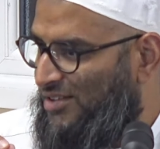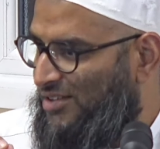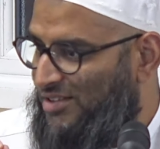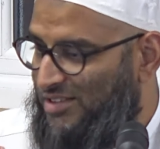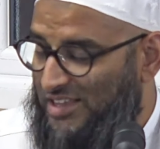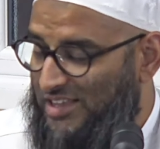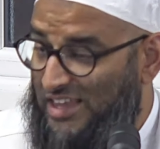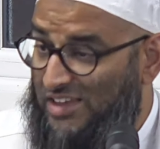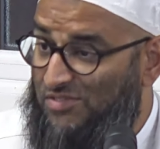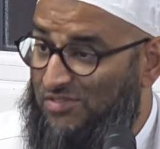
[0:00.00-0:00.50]

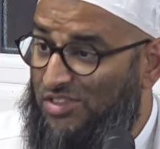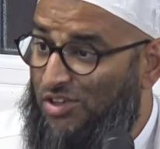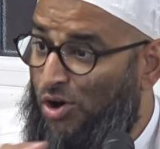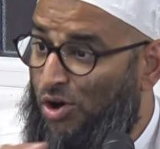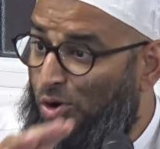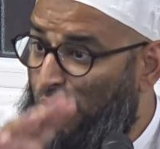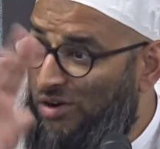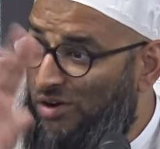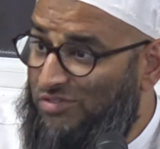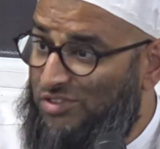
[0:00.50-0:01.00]
Even the
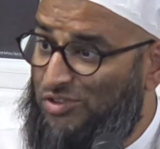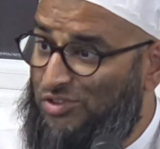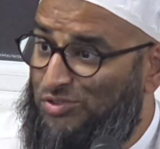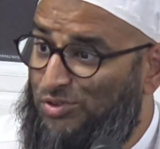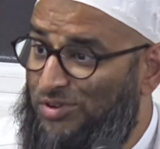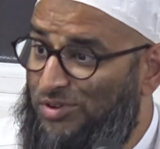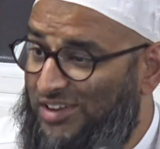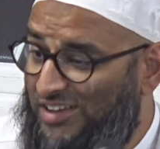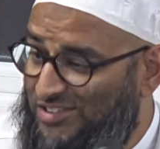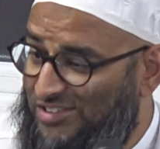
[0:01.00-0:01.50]
whole of the
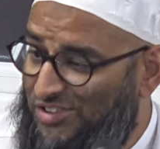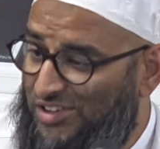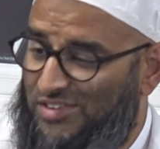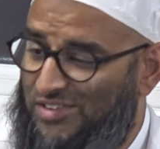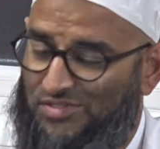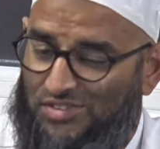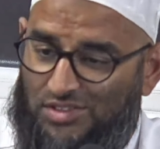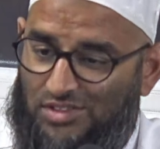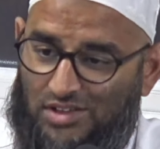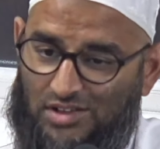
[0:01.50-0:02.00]
dunya is not
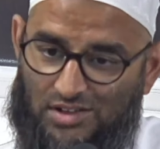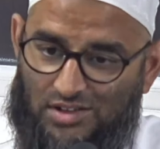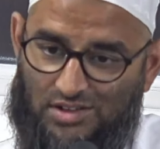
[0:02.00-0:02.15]
even that.